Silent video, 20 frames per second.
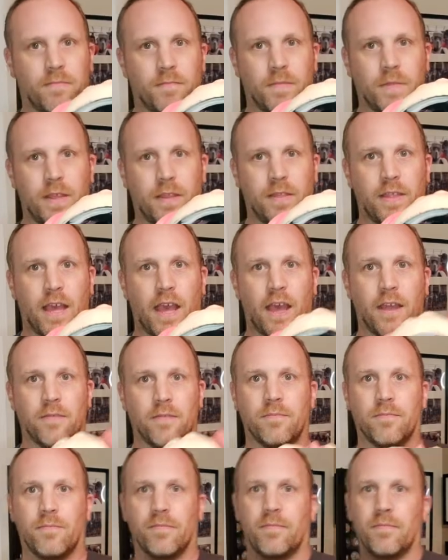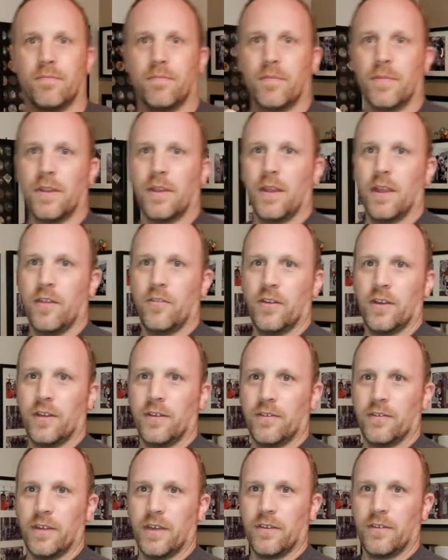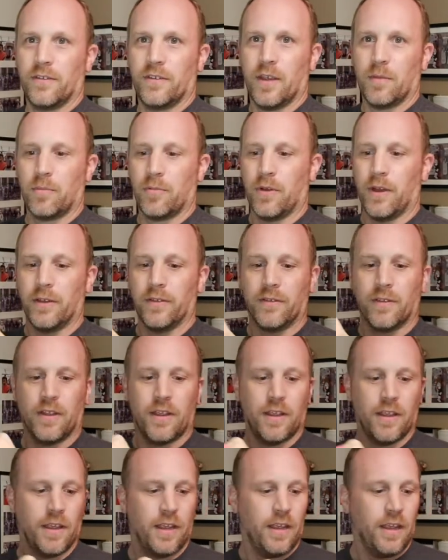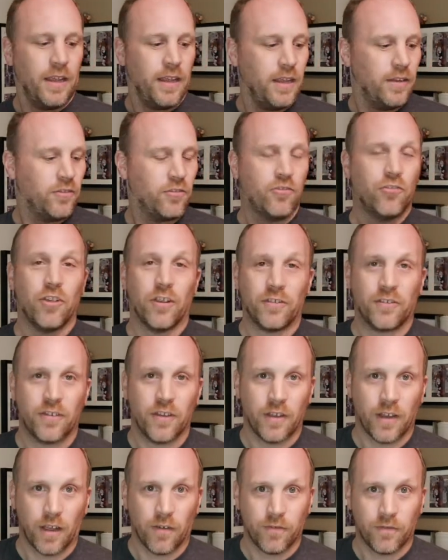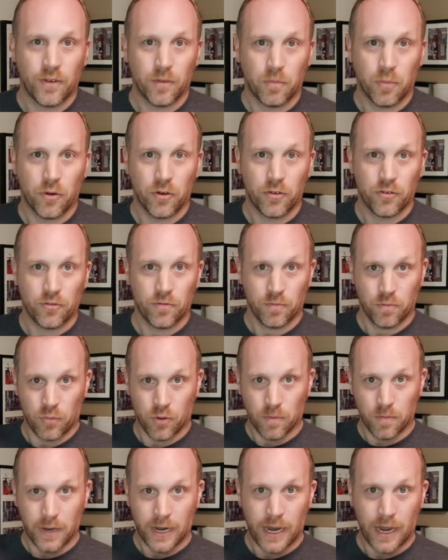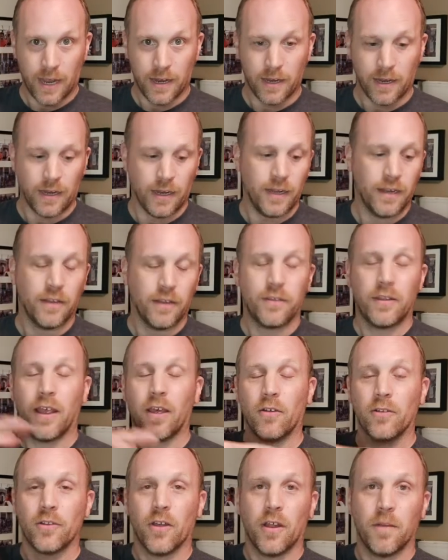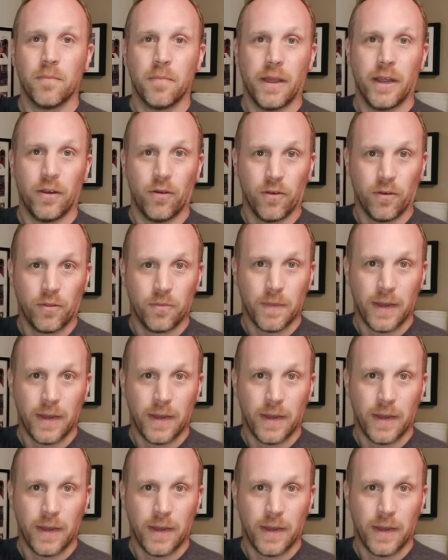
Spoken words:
Like that. As you can see, it separates. It's just enough to put my head in. It is held on by earth